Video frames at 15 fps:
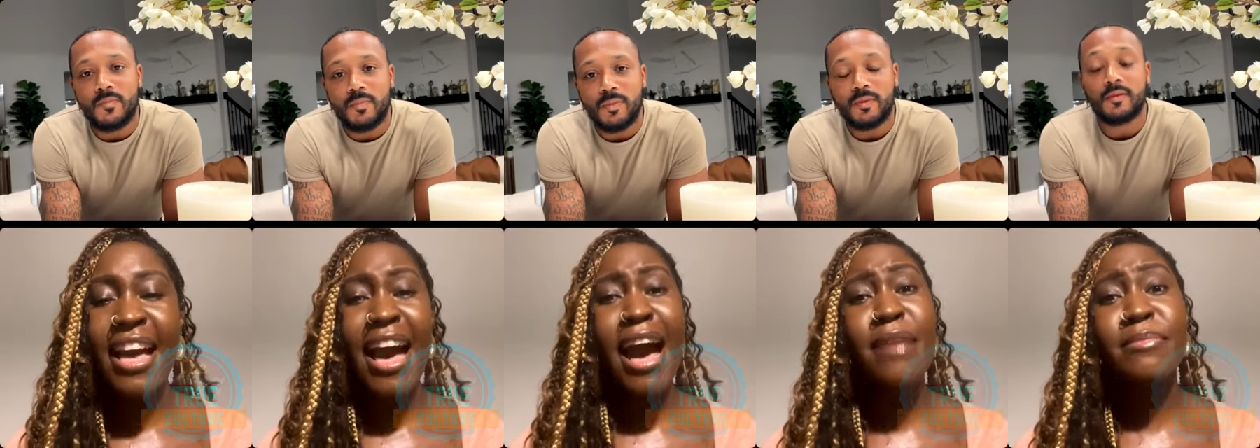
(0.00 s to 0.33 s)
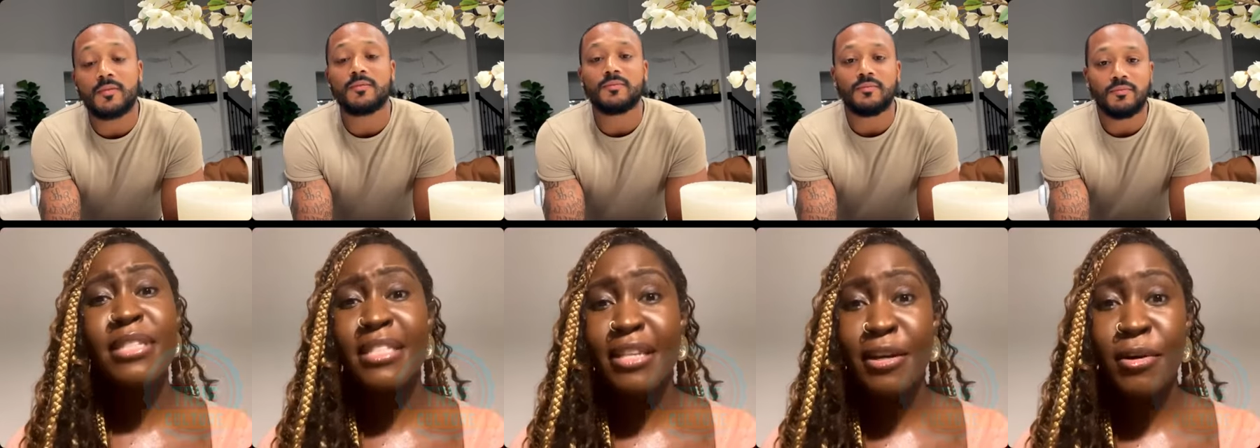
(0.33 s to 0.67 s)
Speaker 1: I'm a
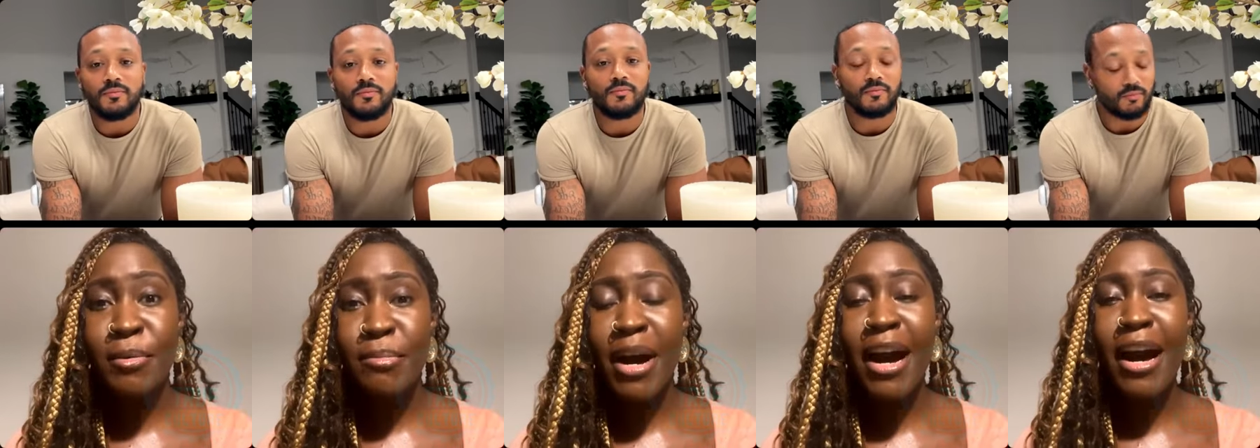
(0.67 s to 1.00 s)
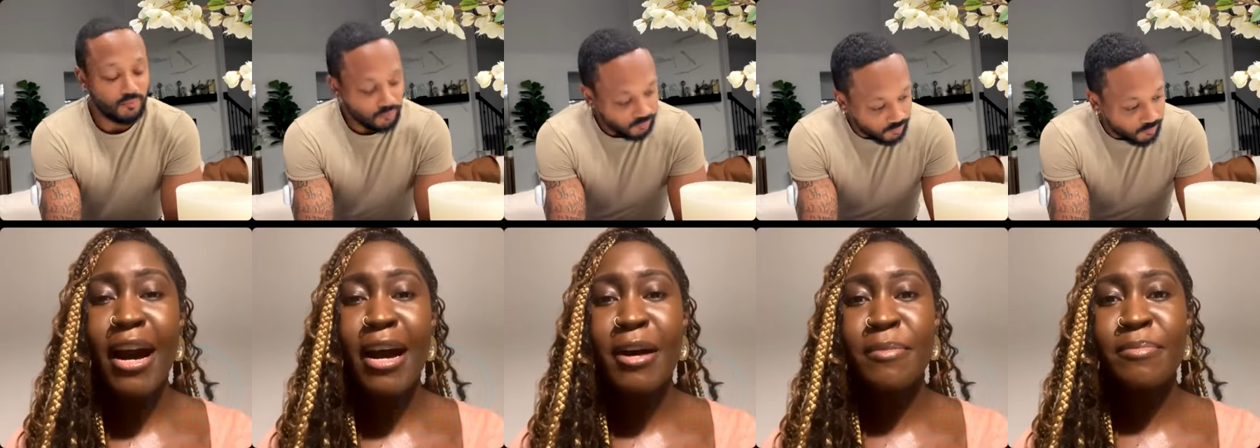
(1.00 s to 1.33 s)
single
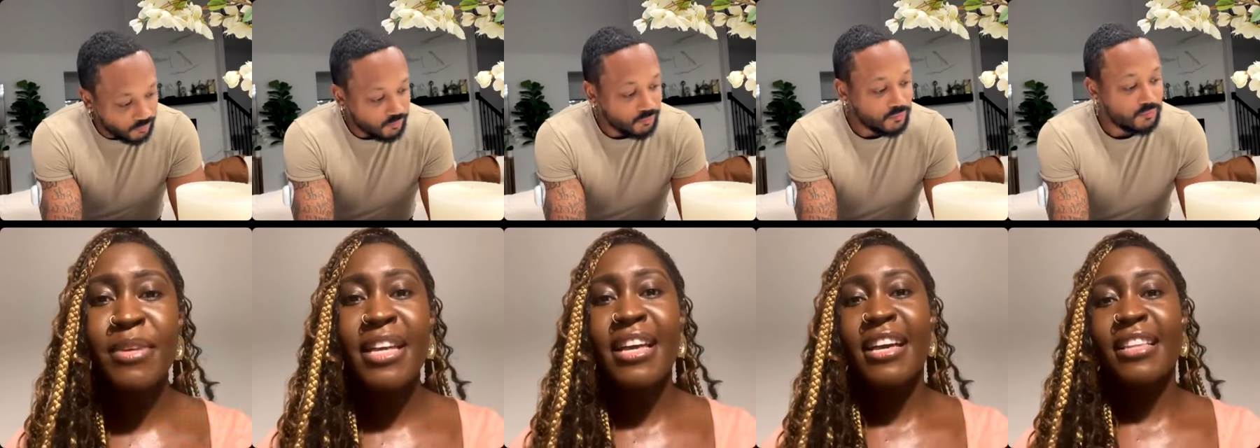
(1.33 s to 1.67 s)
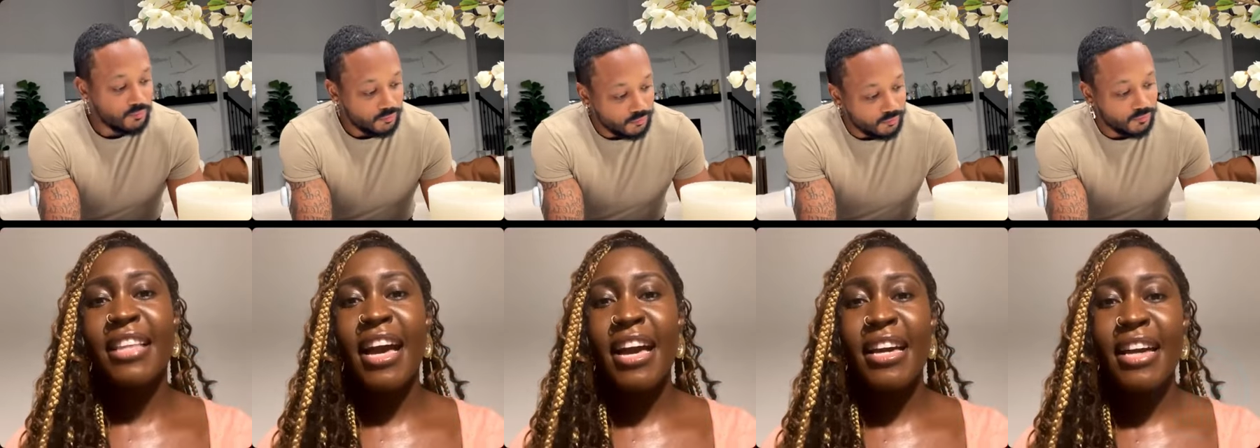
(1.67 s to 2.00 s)
mom.
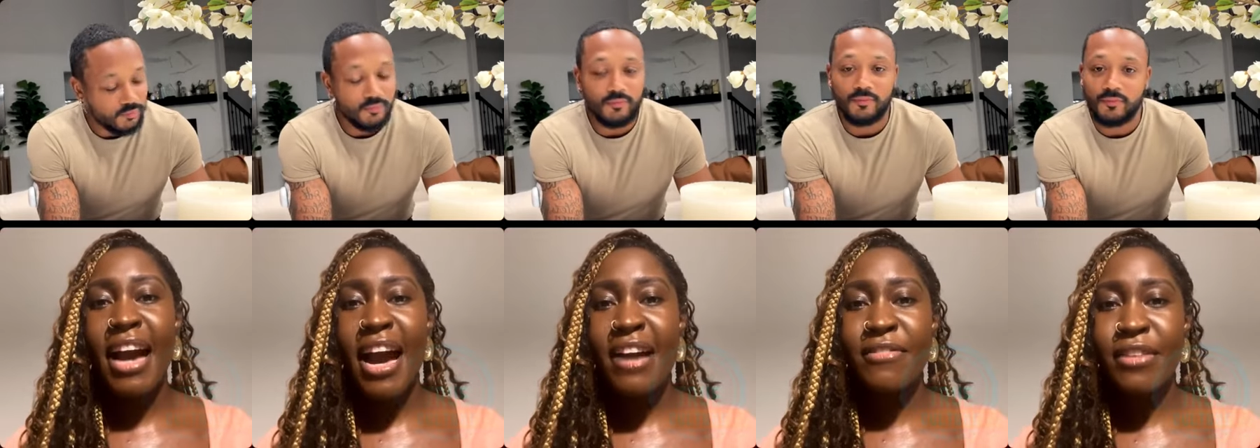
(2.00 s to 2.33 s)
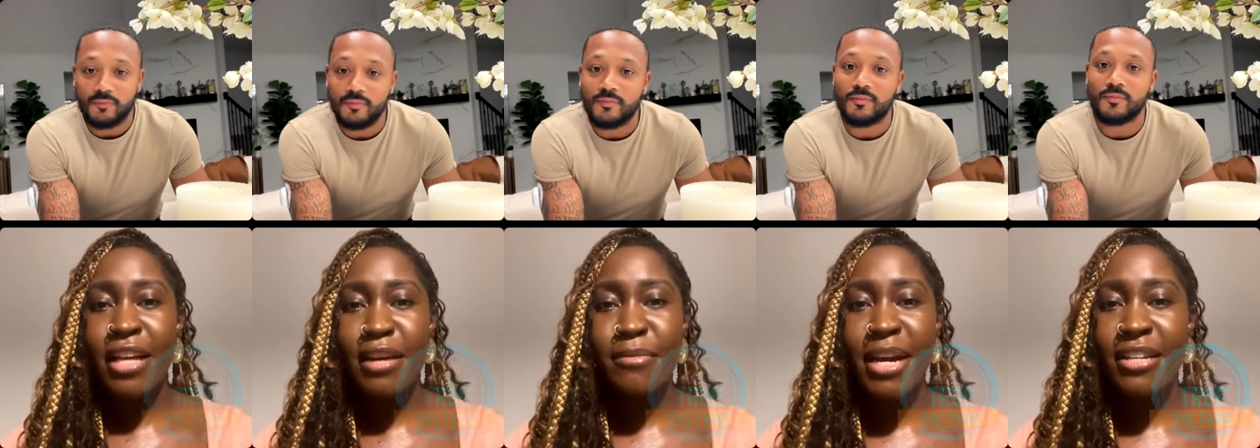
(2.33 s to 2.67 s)
Like, I feel
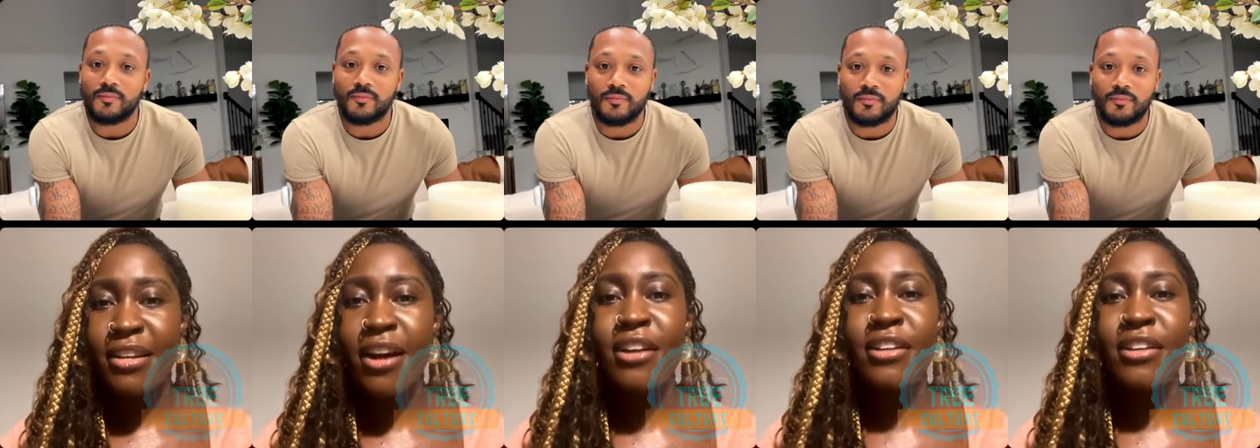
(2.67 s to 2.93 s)
like my daughter